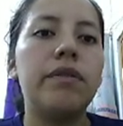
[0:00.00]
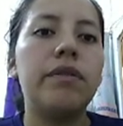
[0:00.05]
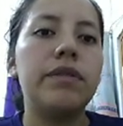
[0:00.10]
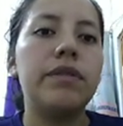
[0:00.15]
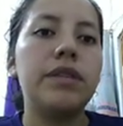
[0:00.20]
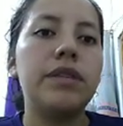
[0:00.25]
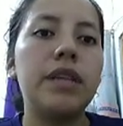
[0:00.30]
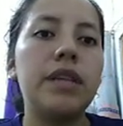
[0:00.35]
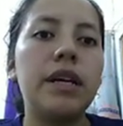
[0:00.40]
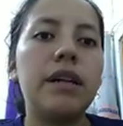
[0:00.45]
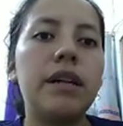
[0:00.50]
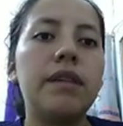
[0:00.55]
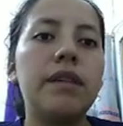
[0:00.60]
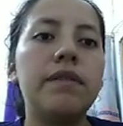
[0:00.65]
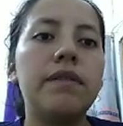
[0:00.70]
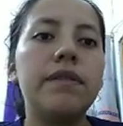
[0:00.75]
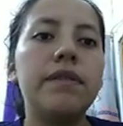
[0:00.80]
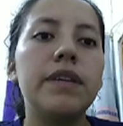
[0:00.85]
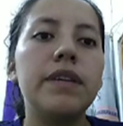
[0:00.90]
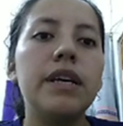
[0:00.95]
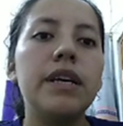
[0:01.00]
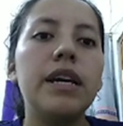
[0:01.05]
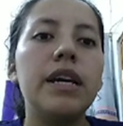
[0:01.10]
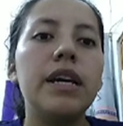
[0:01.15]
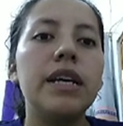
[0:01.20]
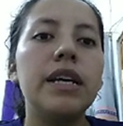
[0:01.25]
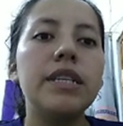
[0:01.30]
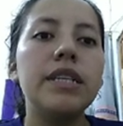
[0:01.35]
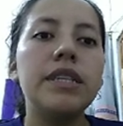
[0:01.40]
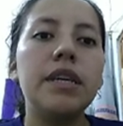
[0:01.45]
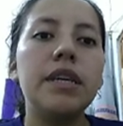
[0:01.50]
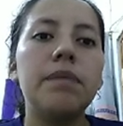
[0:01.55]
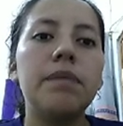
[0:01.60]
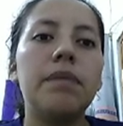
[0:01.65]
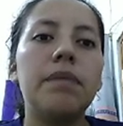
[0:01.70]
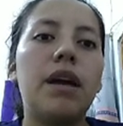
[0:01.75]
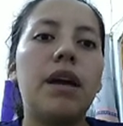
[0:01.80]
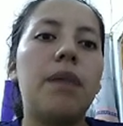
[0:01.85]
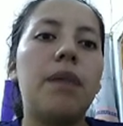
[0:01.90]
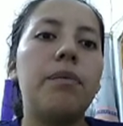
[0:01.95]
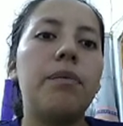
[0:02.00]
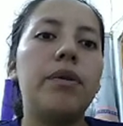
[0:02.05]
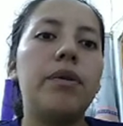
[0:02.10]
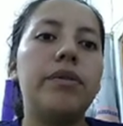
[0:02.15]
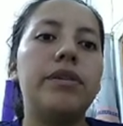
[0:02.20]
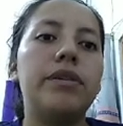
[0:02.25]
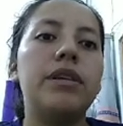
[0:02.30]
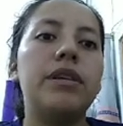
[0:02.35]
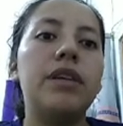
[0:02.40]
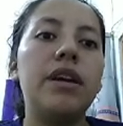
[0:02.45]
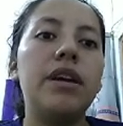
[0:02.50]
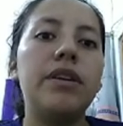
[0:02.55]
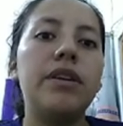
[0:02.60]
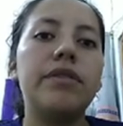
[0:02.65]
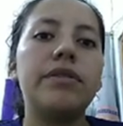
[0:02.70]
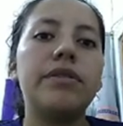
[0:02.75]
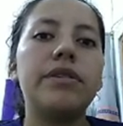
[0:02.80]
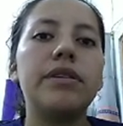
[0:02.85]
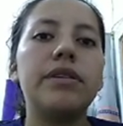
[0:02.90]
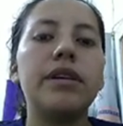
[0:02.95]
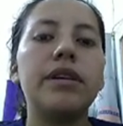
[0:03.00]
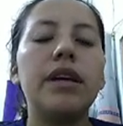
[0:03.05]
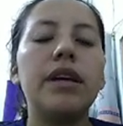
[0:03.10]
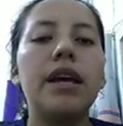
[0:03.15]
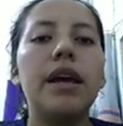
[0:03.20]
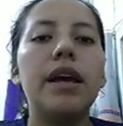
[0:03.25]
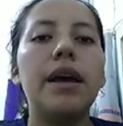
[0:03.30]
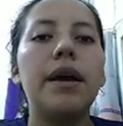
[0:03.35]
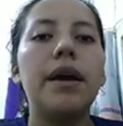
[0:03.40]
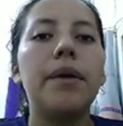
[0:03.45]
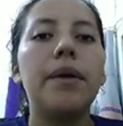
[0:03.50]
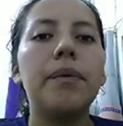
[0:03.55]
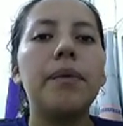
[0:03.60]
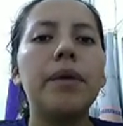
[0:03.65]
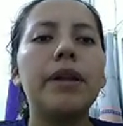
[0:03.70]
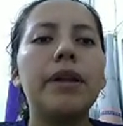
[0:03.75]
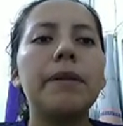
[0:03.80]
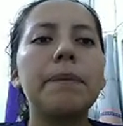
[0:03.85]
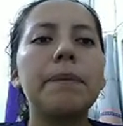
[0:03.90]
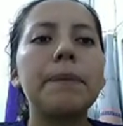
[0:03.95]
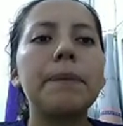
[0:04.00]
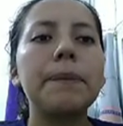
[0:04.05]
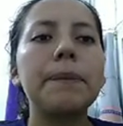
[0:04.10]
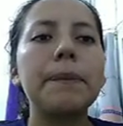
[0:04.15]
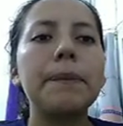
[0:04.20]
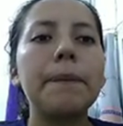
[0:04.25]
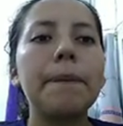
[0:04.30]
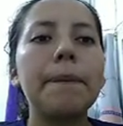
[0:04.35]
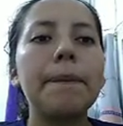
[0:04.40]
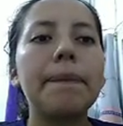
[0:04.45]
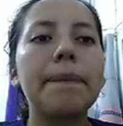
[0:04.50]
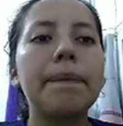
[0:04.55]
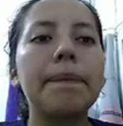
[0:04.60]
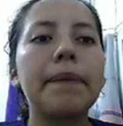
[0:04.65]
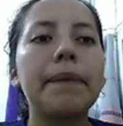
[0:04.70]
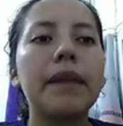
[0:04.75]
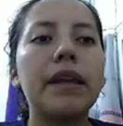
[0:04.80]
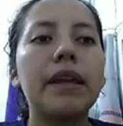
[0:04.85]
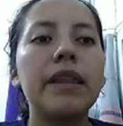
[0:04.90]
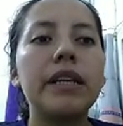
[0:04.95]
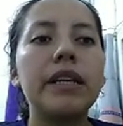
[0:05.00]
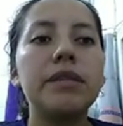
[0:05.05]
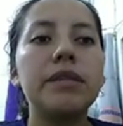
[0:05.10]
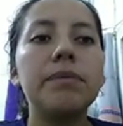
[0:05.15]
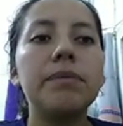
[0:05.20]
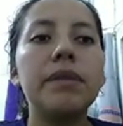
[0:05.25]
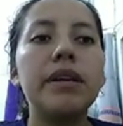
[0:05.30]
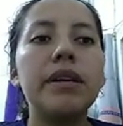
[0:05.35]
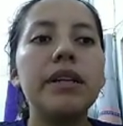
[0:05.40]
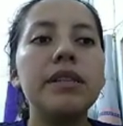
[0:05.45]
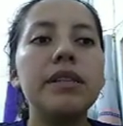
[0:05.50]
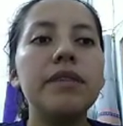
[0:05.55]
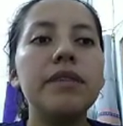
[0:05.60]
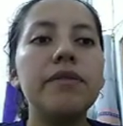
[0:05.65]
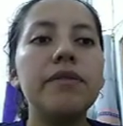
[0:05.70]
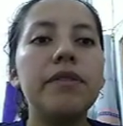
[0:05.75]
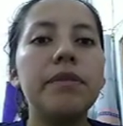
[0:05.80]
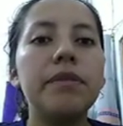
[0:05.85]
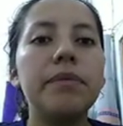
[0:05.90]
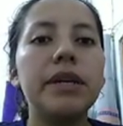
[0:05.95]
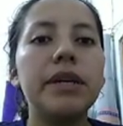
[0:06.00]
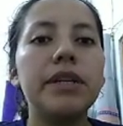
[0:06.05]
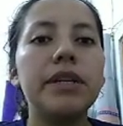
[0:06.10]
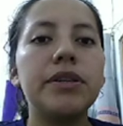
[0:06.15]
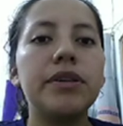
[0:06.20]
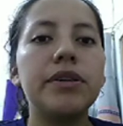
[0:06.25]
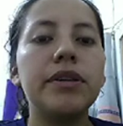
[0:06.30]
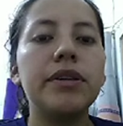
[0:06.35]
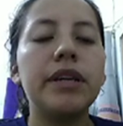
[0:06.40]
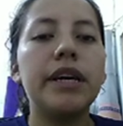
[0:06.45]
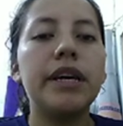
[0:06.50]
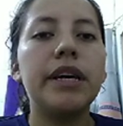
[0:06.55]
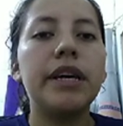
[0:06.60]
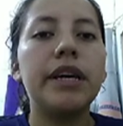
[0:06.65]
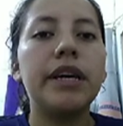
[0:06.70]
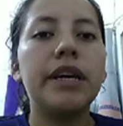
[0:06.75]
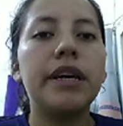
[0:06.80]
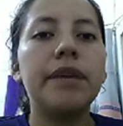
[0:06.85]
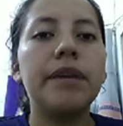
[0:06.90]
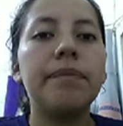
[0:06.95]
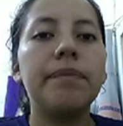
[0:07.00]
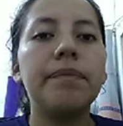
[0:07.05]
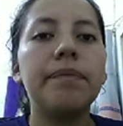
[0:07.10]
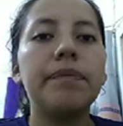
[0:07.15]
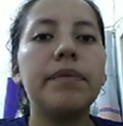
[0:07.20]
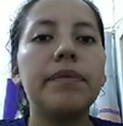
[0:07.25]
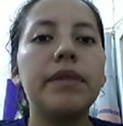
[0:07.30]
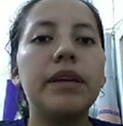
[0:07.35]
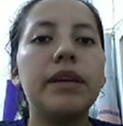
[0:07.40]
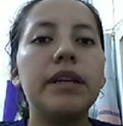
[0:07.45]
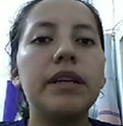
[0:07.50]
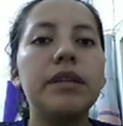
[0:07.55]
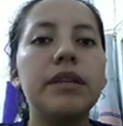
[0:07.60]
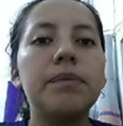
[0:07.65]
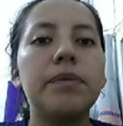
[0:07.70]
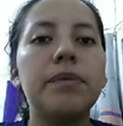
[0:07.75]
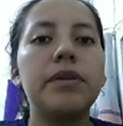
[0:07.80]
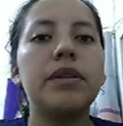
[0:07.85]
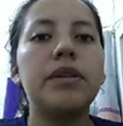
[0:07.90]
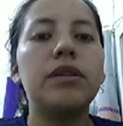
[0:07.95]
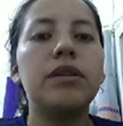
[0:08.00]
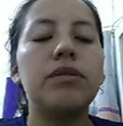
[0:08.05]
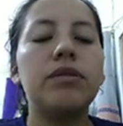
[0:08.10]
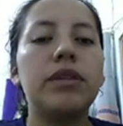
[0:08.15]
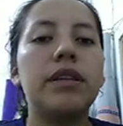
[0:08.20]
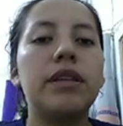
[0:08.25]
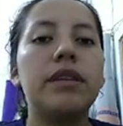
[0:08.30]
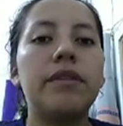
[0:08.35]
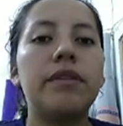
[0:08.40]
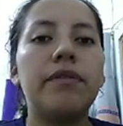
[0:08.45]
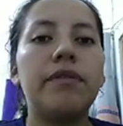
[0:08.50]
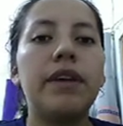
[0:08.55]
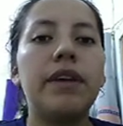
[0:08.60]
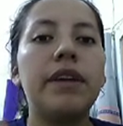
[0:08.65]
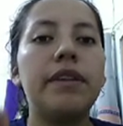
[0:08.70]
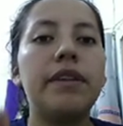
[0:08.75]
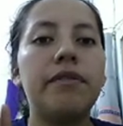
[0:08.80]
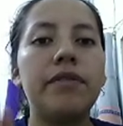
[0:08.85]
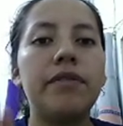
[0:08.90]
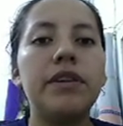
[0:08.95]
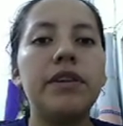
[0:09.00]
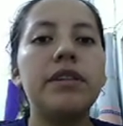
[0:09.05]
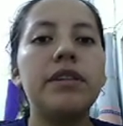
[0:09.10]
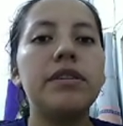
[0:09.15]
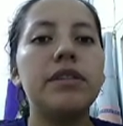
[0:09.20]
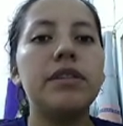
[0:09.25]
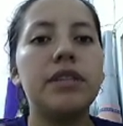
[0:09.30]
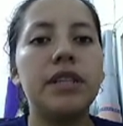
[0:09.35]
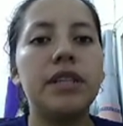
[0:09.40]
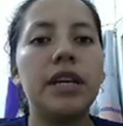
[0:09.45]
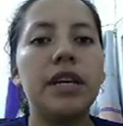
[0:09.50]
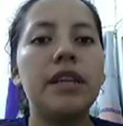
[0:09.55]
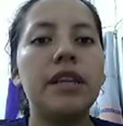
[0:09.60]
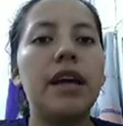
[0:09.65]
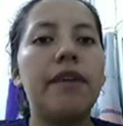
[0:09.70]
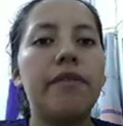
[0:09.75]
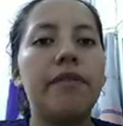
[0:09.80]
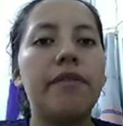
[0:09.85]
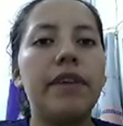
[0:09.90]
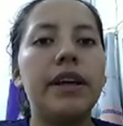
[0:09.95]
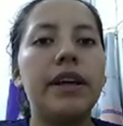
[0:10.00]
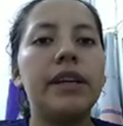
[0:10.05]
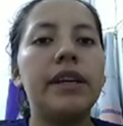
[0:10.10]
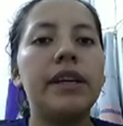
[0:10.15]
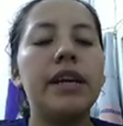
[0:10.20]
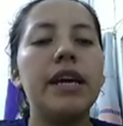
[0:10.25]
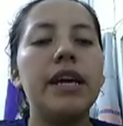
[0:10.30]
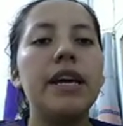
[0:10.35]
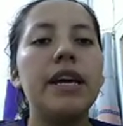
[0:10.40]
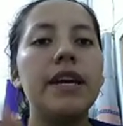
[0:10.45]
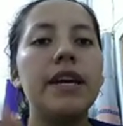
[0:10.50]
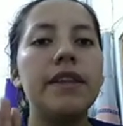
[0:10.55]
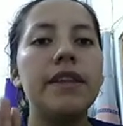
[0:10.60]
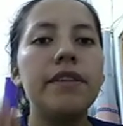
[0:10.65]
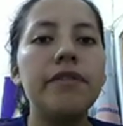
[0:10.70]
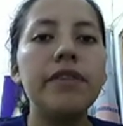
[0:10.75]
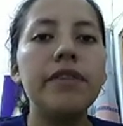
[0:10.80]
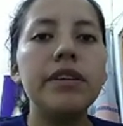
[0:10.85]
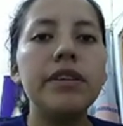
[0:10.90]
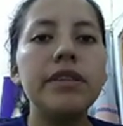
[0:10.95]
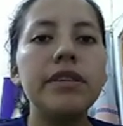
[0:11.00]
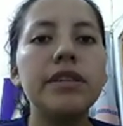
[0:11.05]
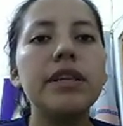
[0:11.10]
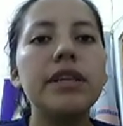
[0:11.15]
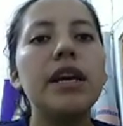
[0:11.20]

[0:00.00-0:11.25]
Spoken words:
self-esteem among teenagers. Well, the summarized information is important to identify the first, then, and final. The first